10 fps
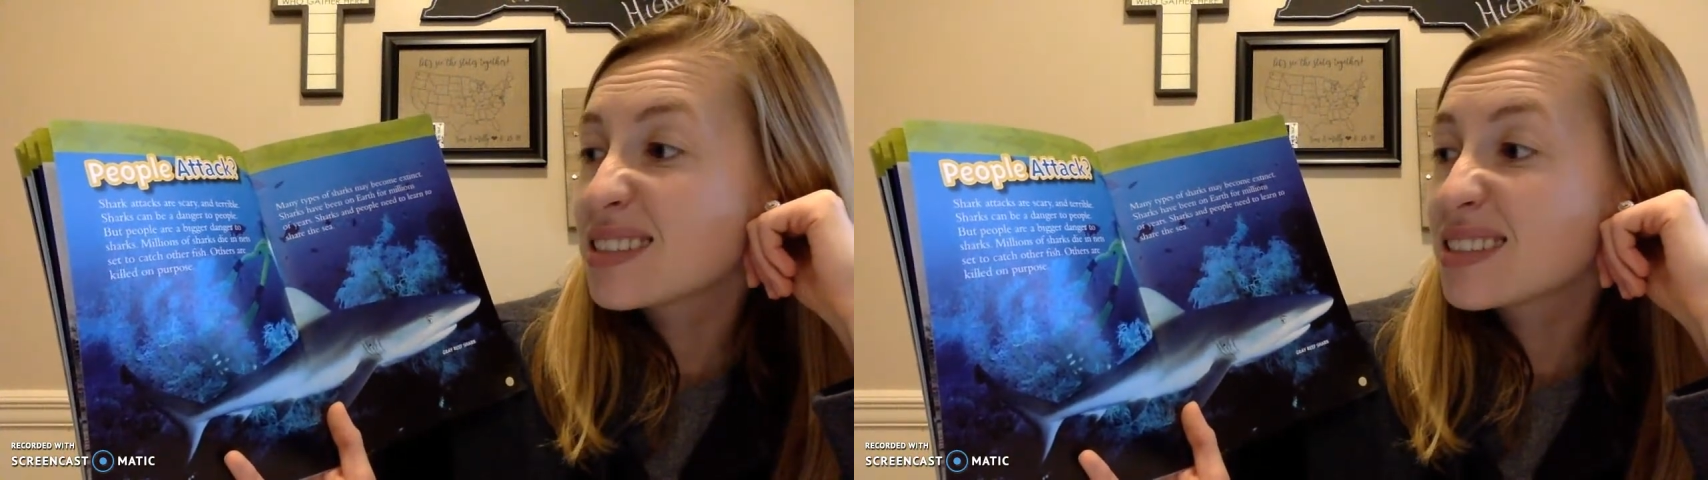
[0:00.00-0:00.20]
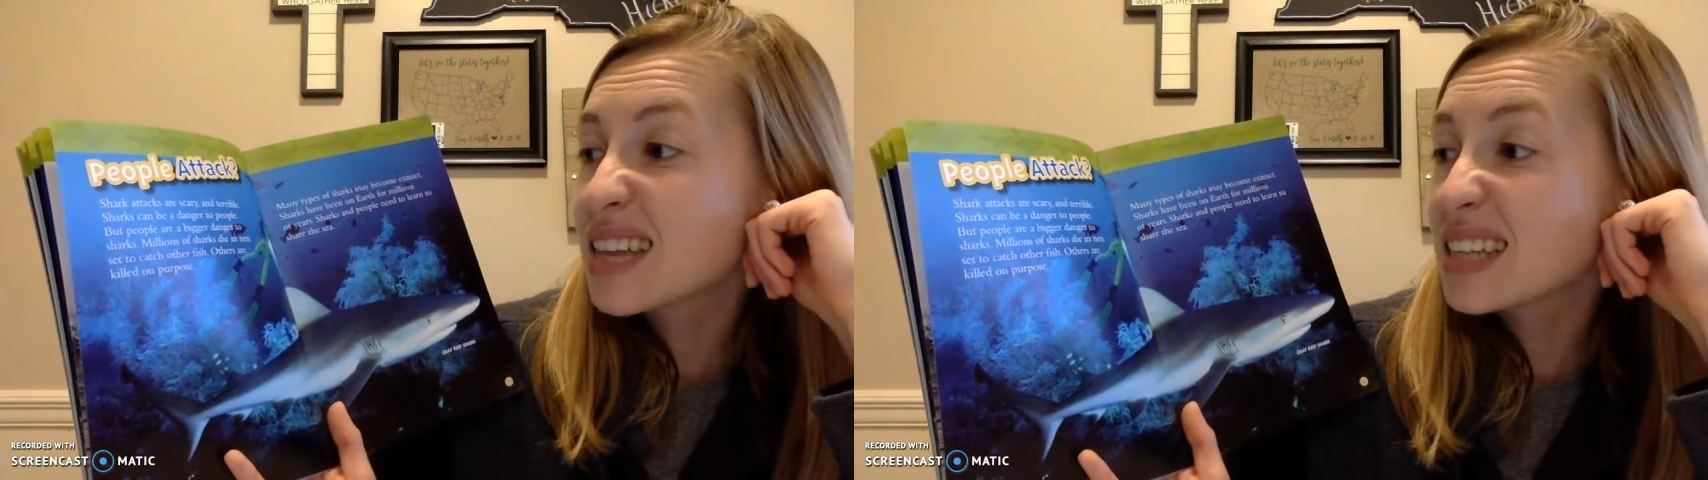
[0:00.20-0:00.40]

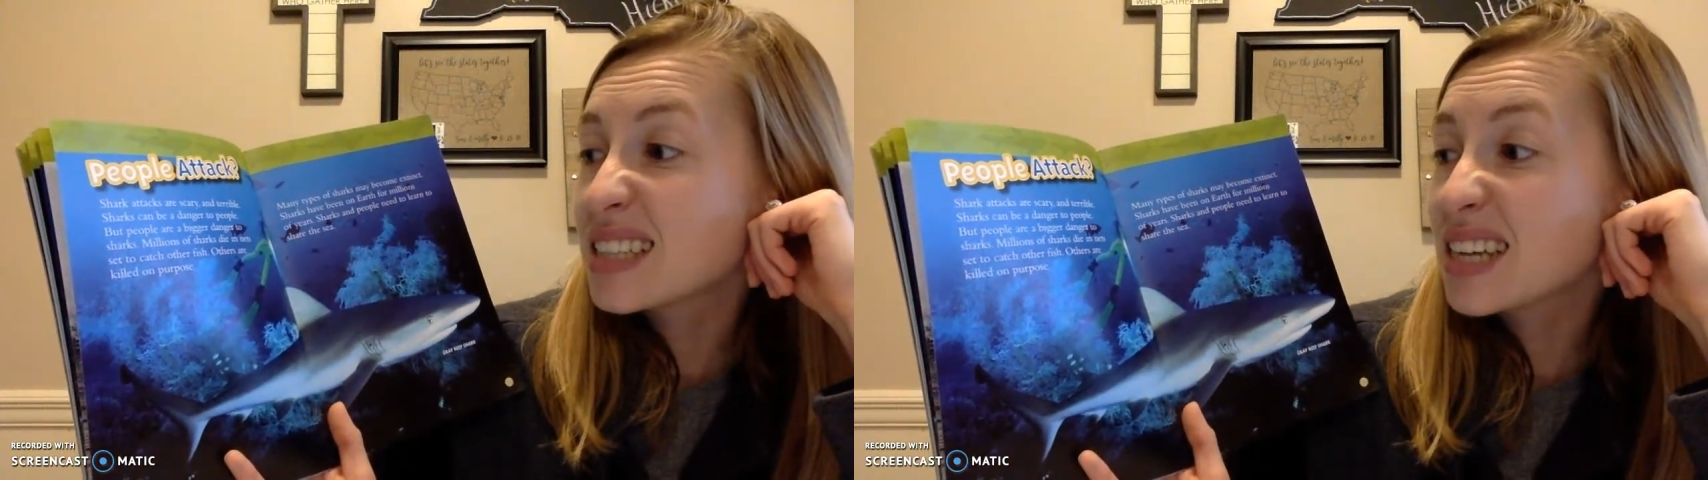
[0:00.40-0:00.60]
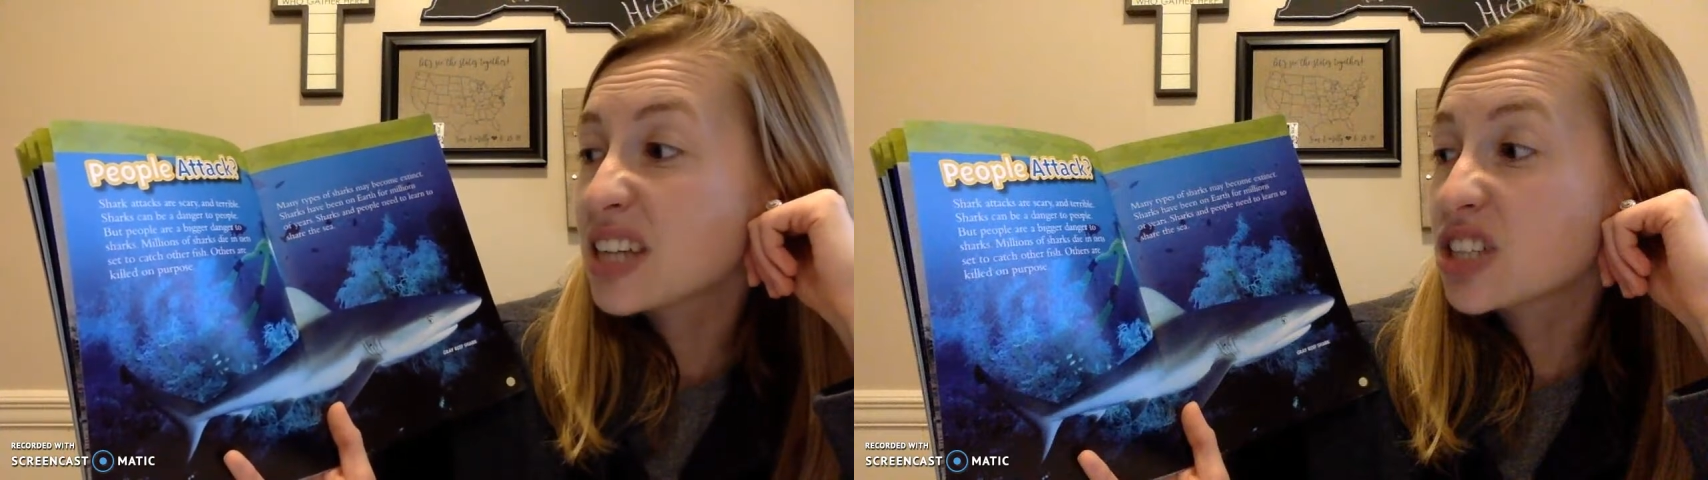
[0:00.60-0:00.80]
set
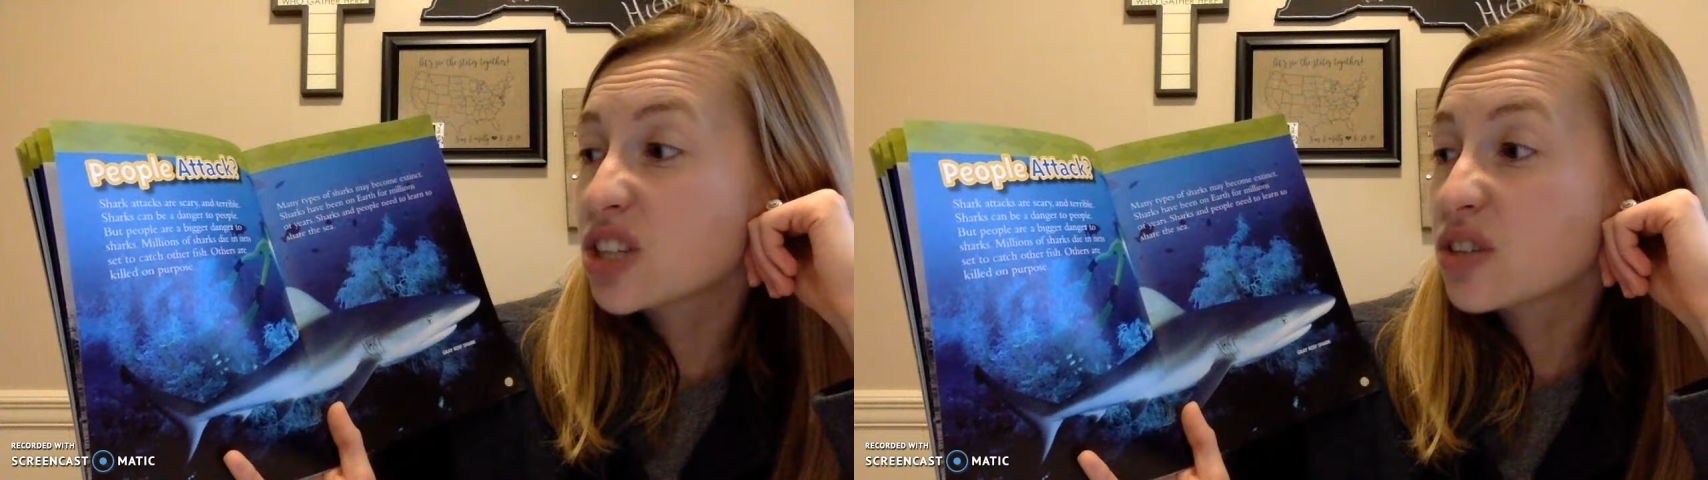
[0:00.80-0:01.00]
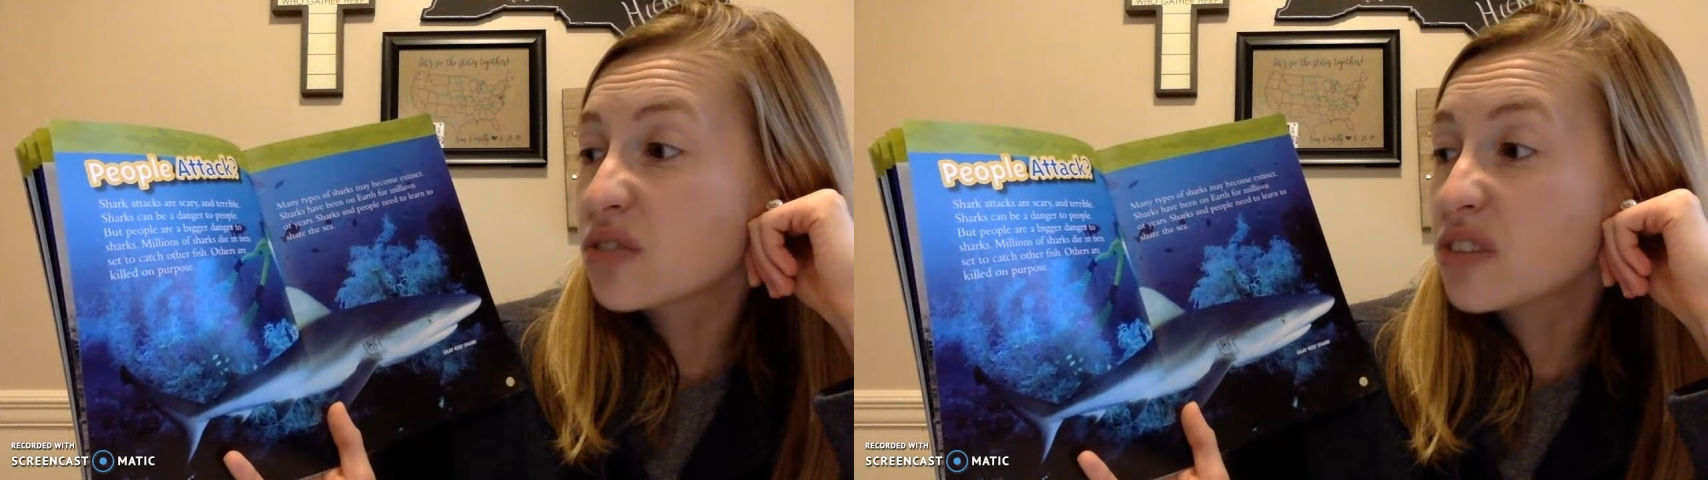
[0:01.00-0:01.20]
to catch
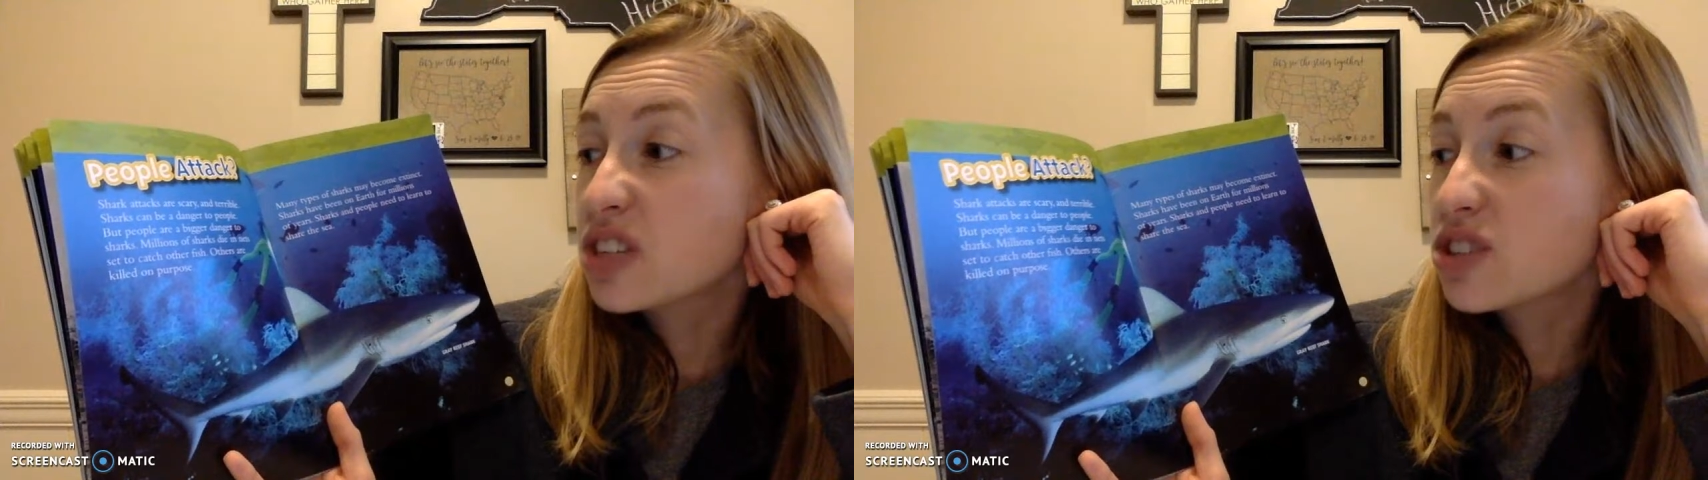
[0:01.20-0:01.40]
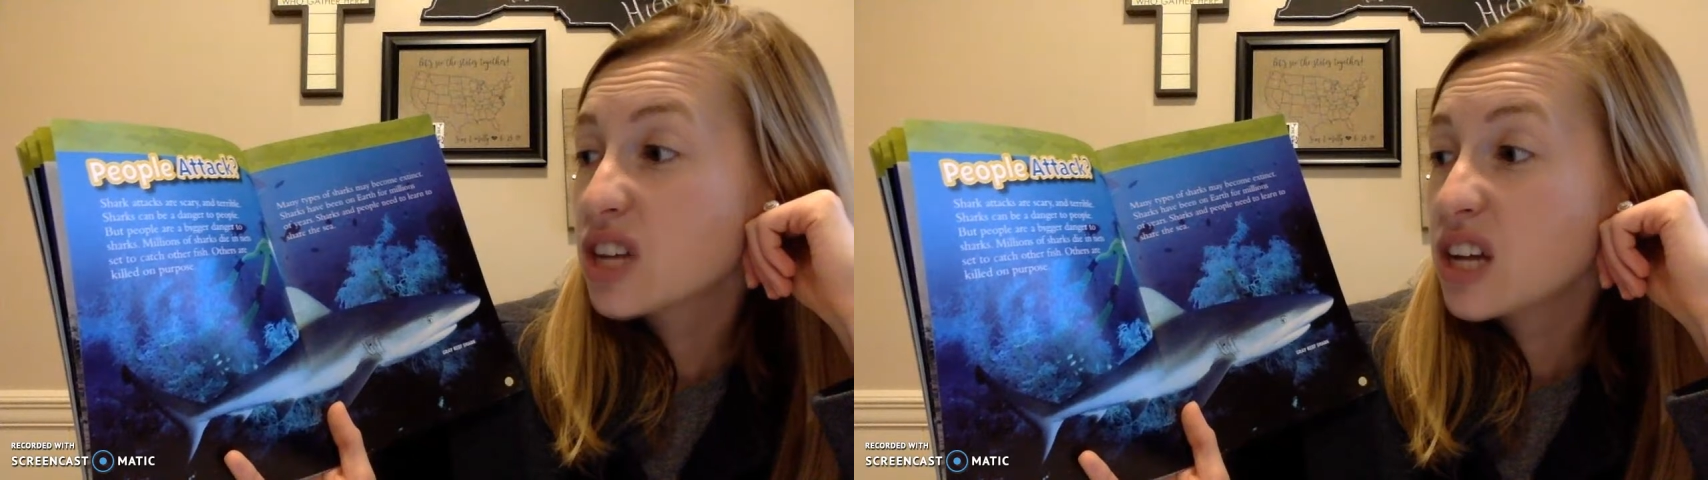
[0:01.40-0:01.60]
other
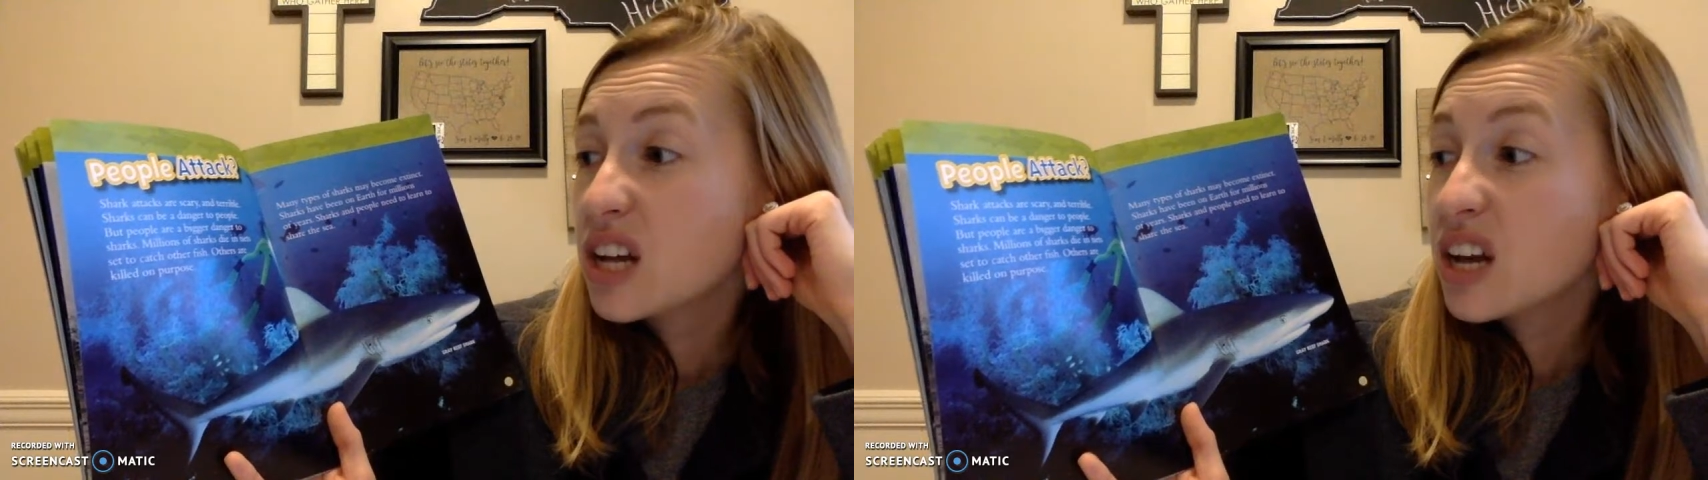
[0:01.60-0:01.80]
fish.